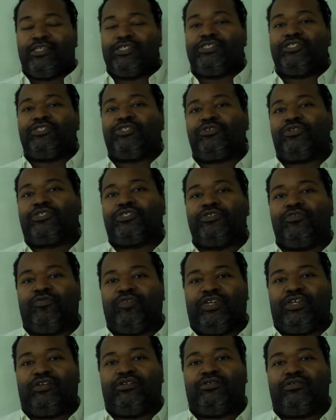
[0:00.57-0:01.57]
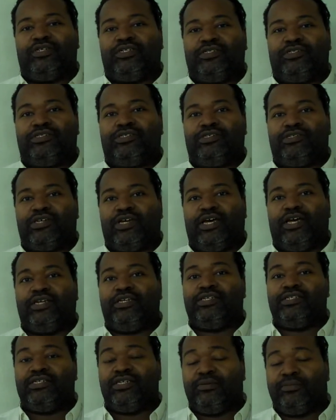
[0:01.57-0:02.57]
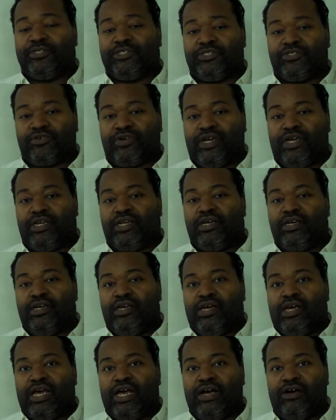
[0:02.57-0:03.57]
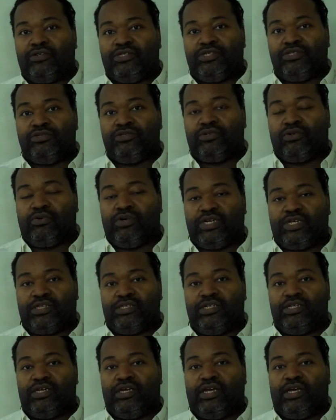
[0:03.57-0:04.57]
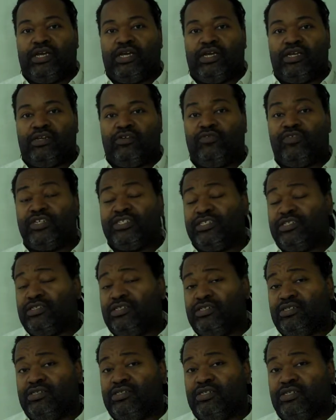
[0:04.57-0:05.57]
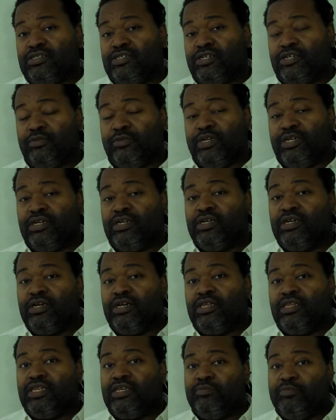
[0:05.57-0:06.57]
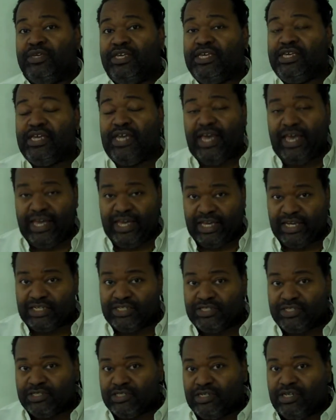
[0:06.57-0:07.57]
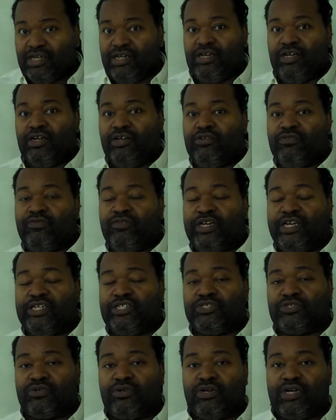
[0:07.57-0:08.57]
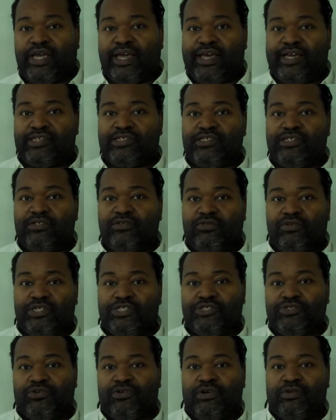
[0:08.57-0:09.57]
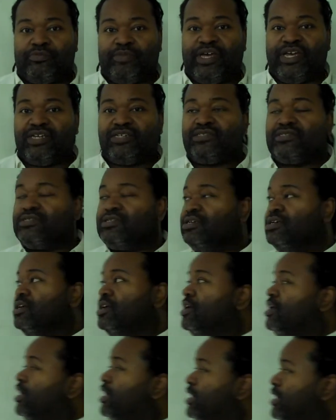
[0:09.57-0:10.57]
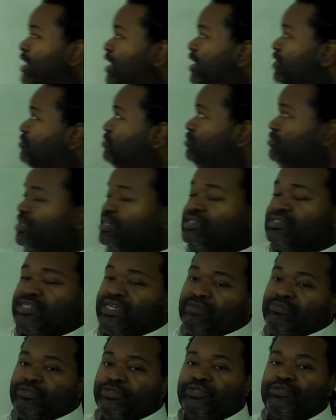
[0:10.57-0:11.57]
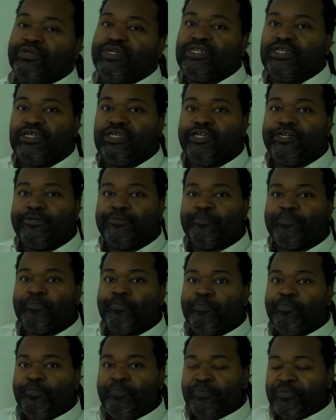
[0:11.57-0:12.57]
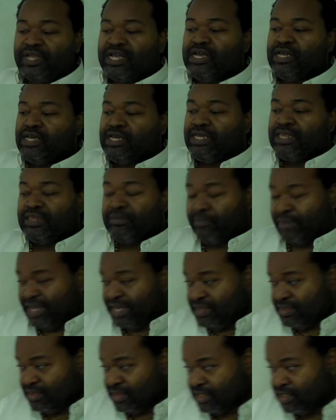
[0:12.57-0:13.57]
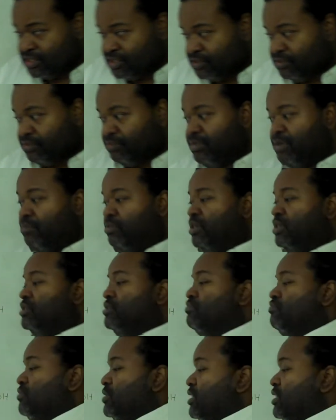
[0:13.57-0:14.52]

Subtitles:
This instructional video is designed to demonstrate how to quickly and efficiently determine the pH of a strong acid or a strong base. And I have 3 examples written here. The main thing to remember